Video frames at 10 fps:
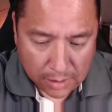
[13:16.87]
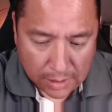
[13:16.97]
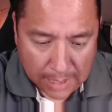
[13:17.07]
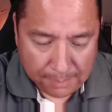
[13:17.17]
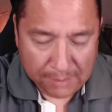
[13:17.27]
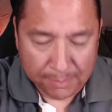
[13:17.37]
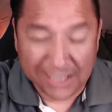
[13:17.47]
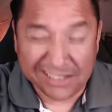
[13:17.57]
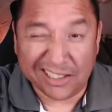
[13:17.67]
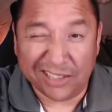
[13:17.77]
beat
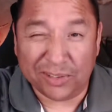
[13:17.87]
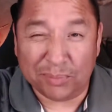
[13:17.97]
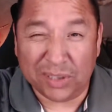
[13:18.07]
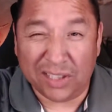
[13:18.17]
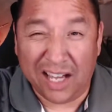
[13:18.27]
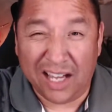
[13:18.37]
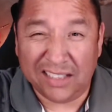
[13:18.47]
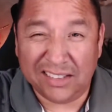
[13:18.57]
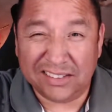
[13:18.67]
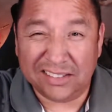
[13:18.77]
myself up a lot.
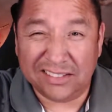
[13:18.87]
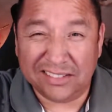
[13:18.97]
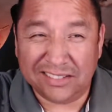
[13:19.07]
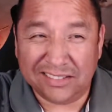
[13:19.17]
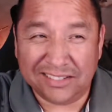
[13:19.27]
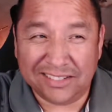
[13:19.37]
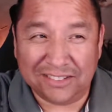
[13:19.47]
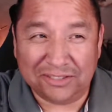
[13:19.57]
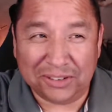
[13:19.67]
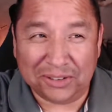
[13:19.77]

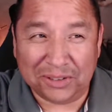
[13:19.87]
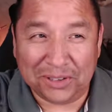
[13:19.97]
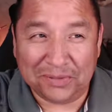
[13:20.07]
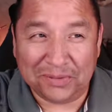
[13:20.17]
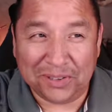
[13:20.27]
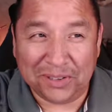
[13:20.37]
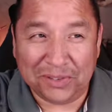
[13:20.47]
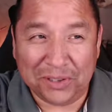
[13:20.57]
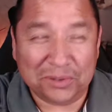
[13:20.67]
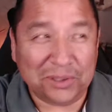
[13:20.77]
If you
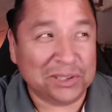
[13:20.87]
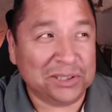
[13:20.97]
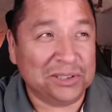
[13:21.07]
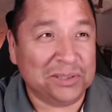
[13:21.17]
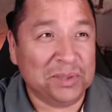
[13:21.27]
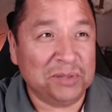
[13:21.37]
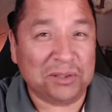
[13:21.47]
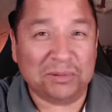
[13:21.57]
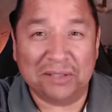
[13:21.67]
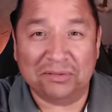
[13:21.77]
were to be one of
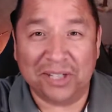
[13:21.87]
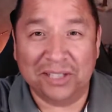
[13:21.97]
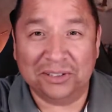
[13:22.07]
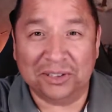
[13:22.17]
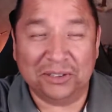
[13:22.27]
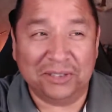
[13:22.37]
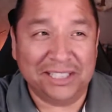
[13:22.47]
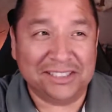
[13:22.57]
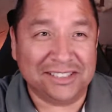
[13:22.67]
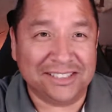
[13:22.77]
my friends or
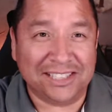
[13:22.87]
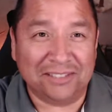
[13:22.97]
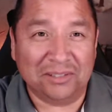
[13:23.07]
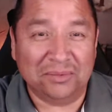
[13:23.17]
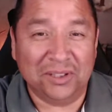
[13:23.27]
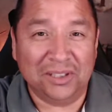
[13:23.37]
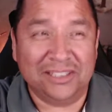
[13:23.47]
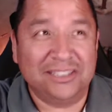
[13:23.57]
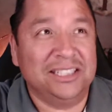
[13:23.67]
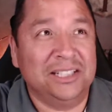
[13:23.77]
acquaintances that would
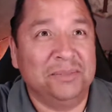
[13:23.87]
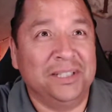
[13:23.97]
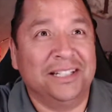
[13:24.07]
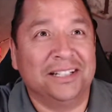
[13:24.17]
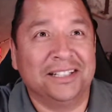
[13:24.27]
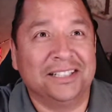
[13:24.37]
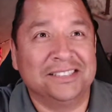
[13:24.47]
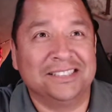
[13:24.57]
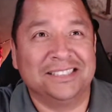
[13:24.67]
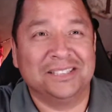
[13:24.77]
see me on a
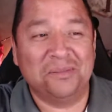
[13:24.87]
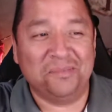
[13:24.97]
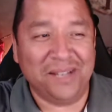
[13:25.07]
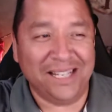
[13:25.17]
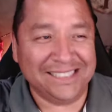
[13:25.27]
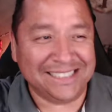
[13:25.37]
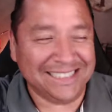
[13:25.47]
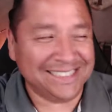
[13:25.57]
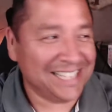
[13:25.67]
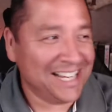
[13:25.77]
consistent
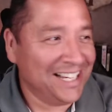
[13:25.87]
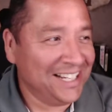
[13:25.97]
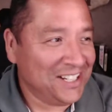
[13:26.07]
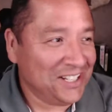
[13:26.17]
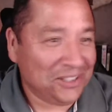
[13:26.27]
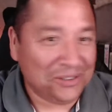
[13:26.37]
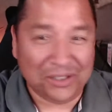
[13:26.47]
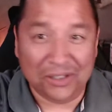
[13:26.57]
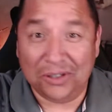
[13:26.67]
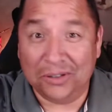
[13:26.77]
basis, you would
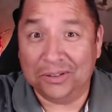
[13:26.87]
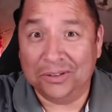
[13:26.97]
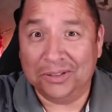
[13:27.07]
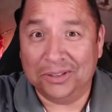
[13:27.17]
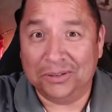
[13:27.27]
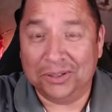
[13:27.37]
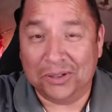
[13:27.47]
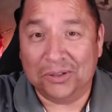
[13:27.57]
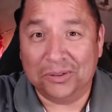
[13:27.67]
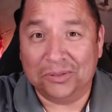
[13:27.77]
know
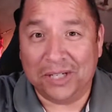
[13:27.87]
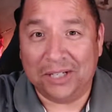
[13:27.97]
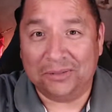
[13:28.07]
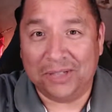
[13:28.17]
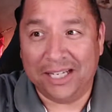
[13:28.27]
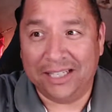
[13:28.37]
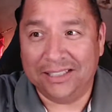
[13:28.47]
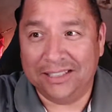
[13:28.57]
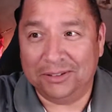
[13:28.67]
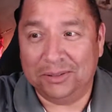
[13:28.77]
right away.
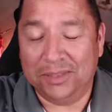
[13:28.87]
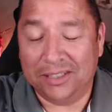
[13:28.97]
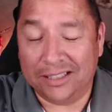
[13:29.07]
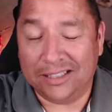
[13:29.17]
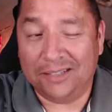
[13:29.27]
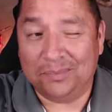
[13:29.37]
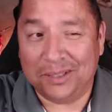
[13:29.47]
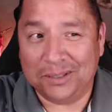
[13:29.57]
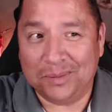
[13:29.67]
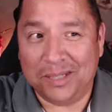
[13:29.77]
You would be like, "Yep,
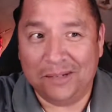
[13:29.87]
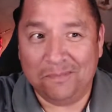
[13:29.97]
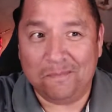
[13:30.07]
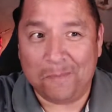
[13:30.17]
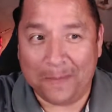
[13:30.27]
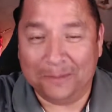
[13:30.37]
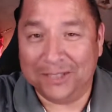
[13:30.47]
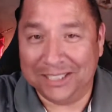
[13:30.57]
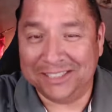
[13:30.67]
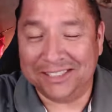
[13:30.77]
that's Bob. And what
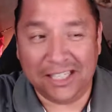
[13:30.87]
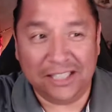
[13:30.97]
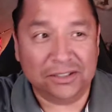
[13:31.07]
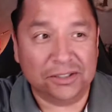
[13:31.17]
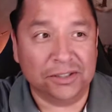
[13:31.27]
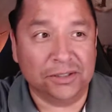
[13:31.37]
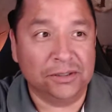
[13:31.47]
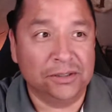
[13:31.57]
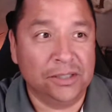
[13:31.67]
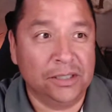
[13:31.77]
he's saying is true."
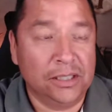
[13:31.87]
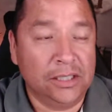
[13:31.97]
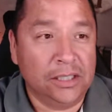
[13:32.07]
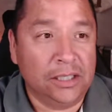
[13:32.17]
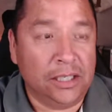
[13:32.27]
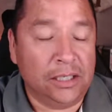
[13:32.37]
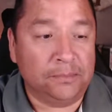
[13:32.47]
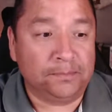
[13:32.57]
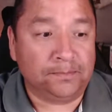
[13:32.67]
Um,